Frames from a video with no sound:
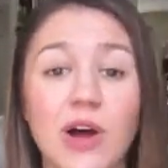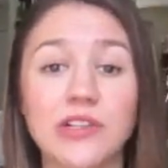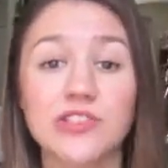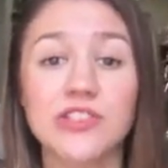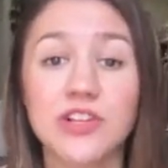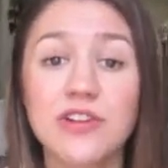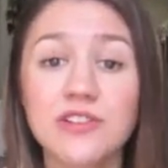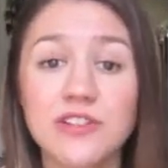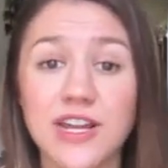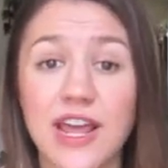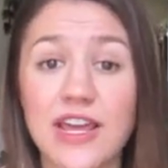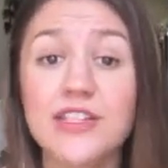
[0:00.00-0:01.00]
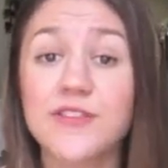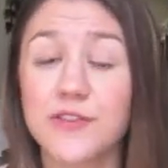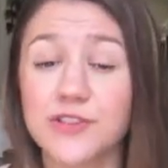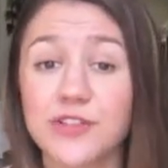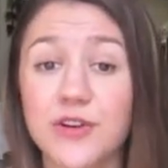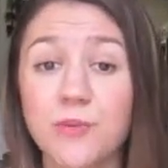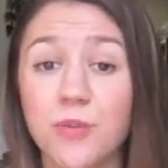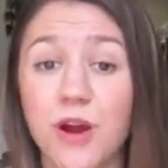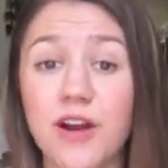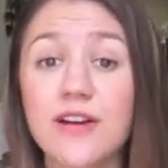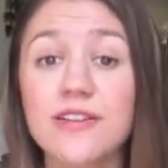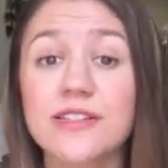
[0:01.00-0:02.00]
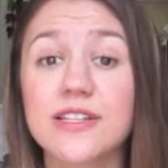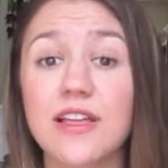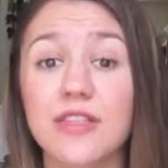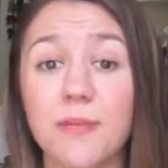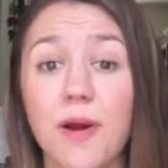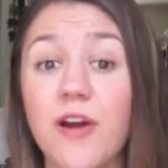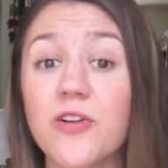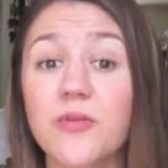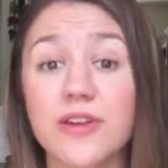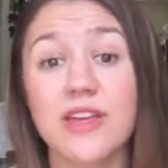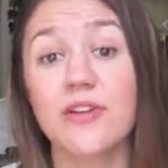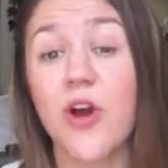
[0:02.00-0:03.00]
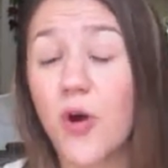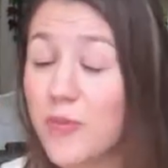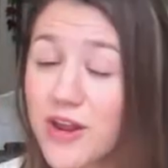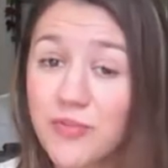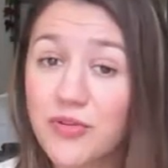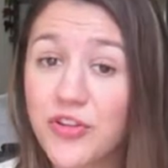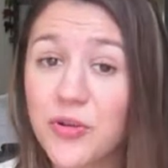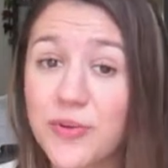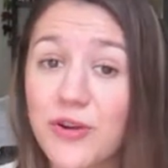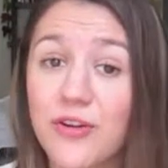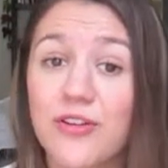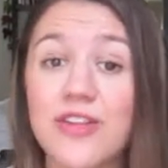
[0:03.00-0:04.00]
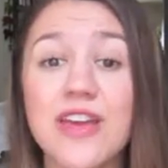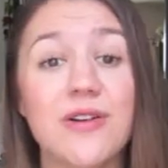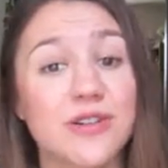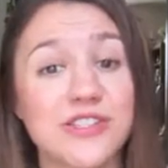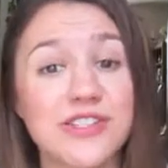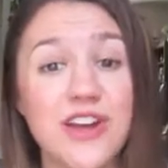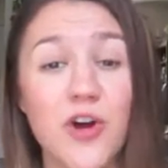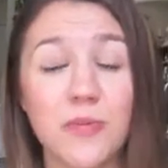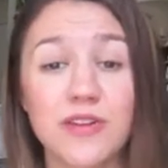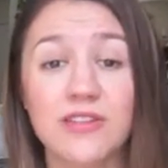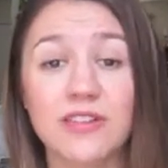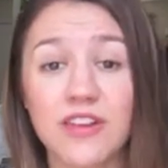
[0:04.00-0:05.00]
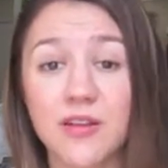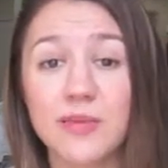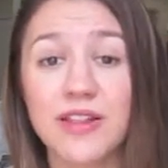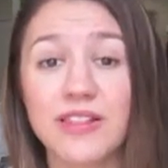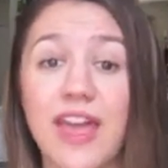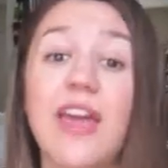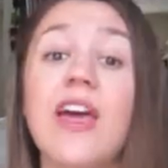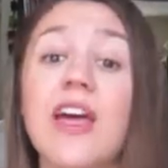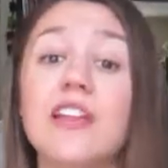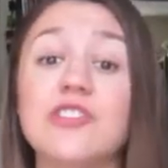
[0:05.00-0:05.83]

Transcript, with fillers: On certain days for certain parks, the park will either open up a little bit early or stay open a little bit late,